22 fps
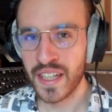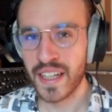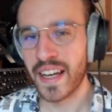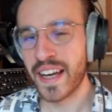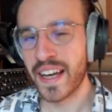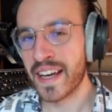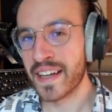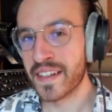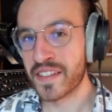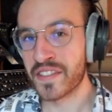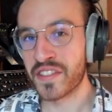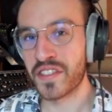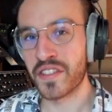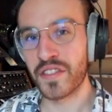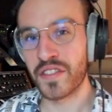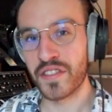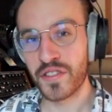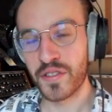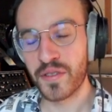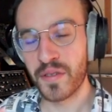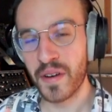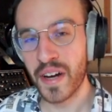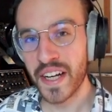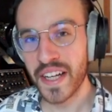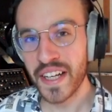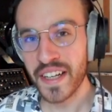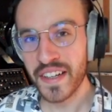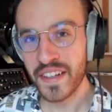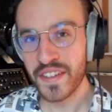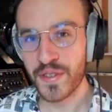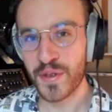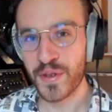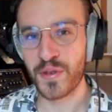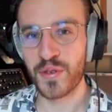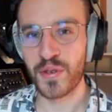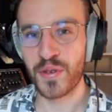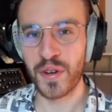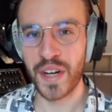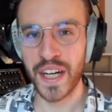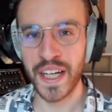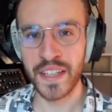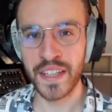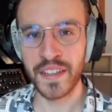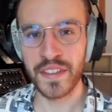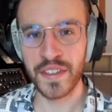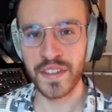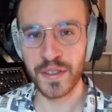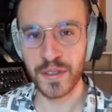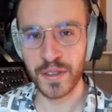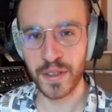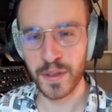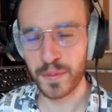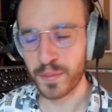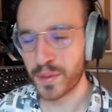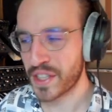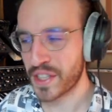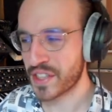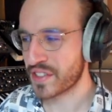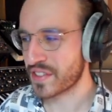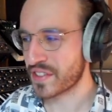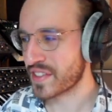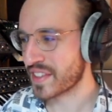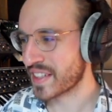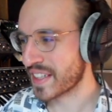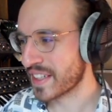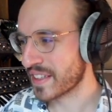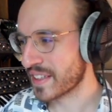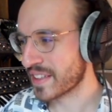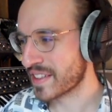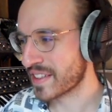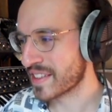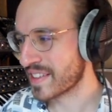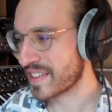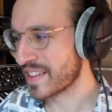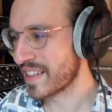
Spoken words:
and try to train your compression skills.